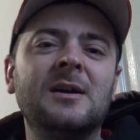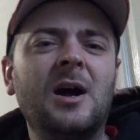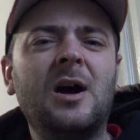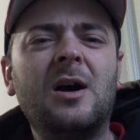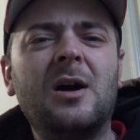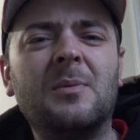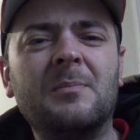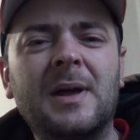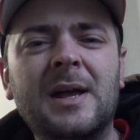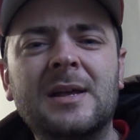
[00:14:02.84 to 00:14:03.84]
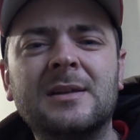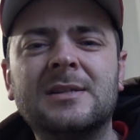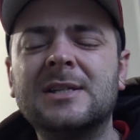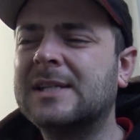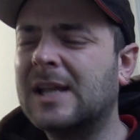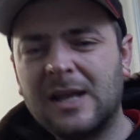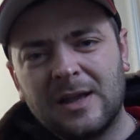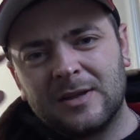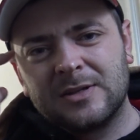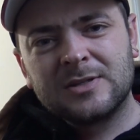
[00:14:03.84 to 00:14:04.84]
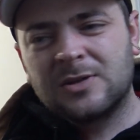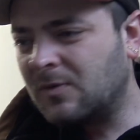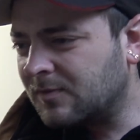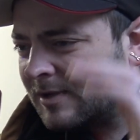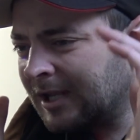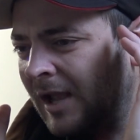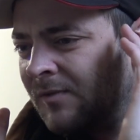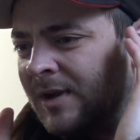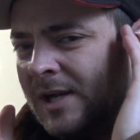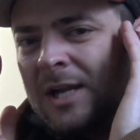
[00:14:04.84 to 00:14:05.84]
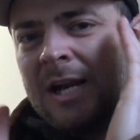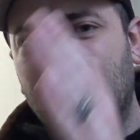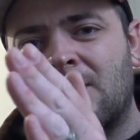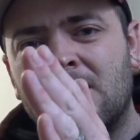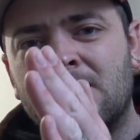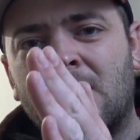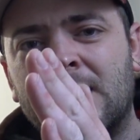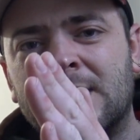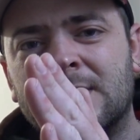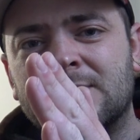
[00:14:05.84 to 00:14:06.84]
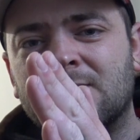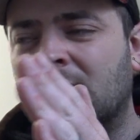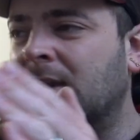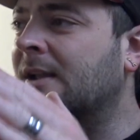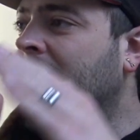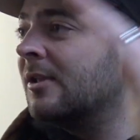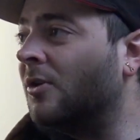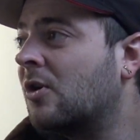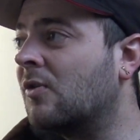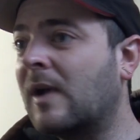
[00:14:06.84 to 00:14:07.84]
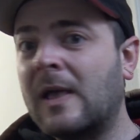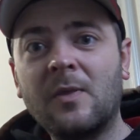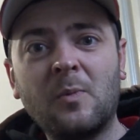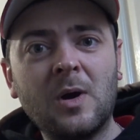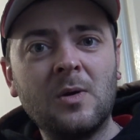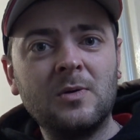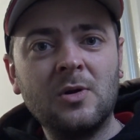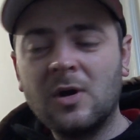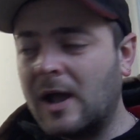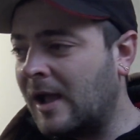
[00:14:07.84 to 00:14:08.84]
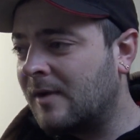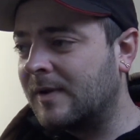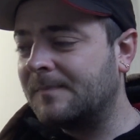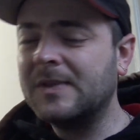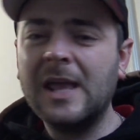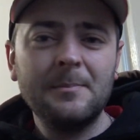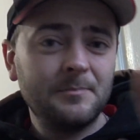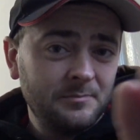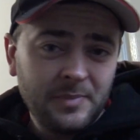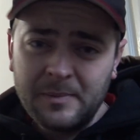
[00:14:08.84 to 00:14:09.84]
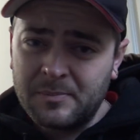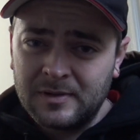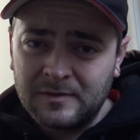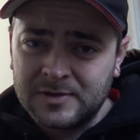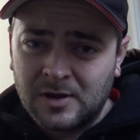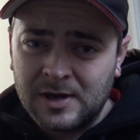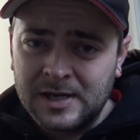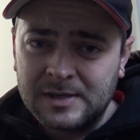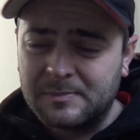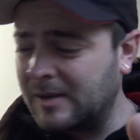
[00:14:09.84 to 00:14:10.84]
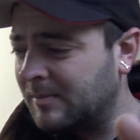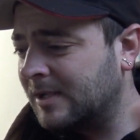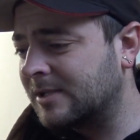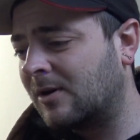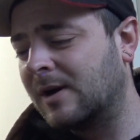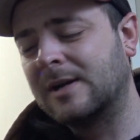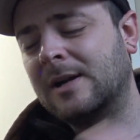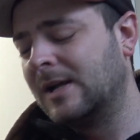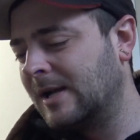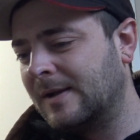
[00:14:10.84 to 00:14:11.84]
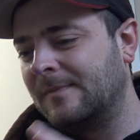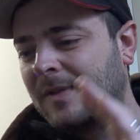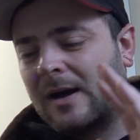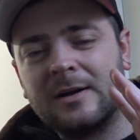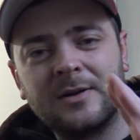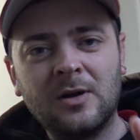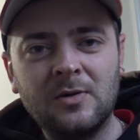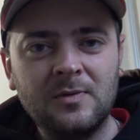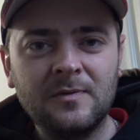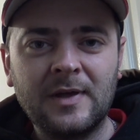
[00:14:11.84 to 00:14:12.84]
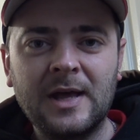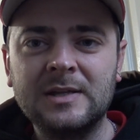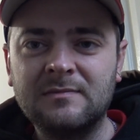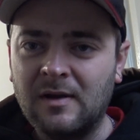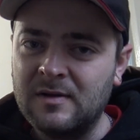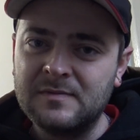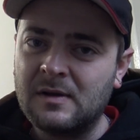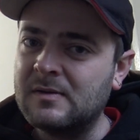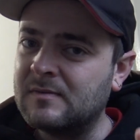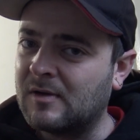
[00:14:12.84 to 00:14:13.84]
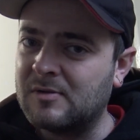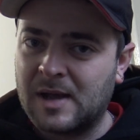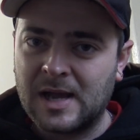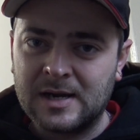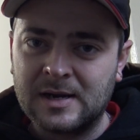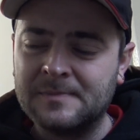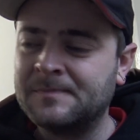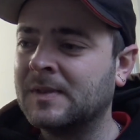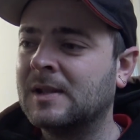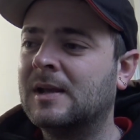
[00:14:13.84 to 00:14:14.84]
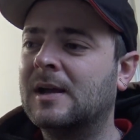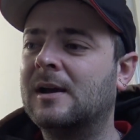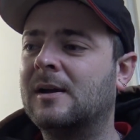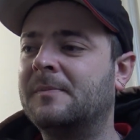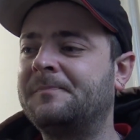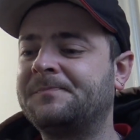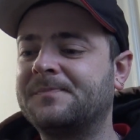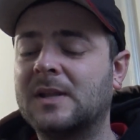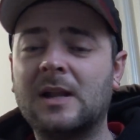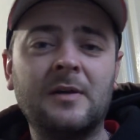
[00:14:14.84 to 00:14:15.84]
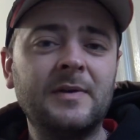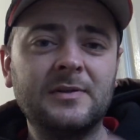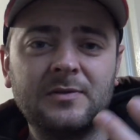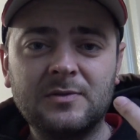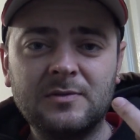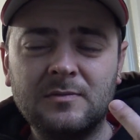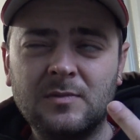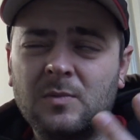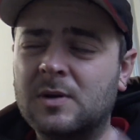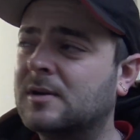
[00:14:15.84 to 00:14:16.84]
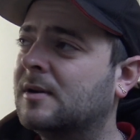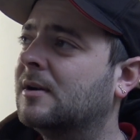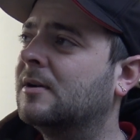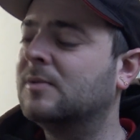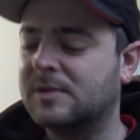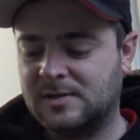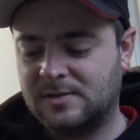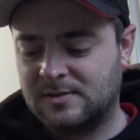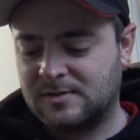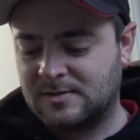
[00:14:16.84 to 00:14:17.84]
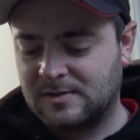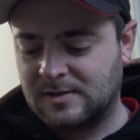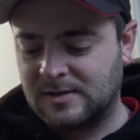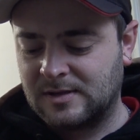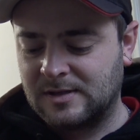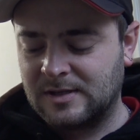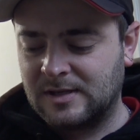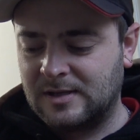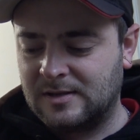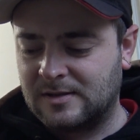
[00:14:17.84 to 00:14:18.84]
Oh, man, just stop getting rid of your narrow-mindedness, right, and look around the world, look at it. Yep, people have died, people are dying. I know that is very, very, very bad. I've had, who was it? Okay.